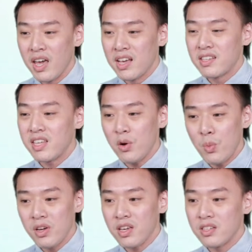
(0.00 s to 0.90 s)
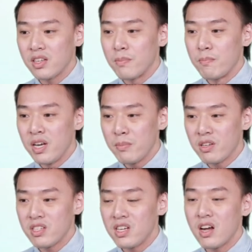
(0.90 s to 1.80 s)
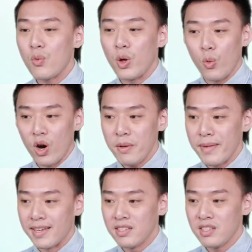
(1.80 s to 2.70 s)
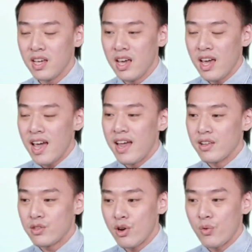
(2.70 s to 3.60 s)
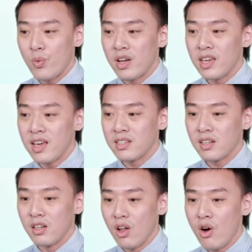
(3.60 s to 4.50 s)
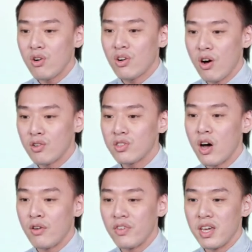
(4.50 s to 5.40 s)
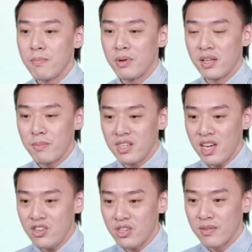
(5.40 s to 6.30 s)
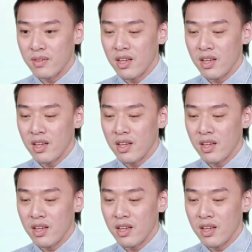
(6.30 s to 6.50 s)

Second one is minimal data requirements. And the third one is low cost of implementation.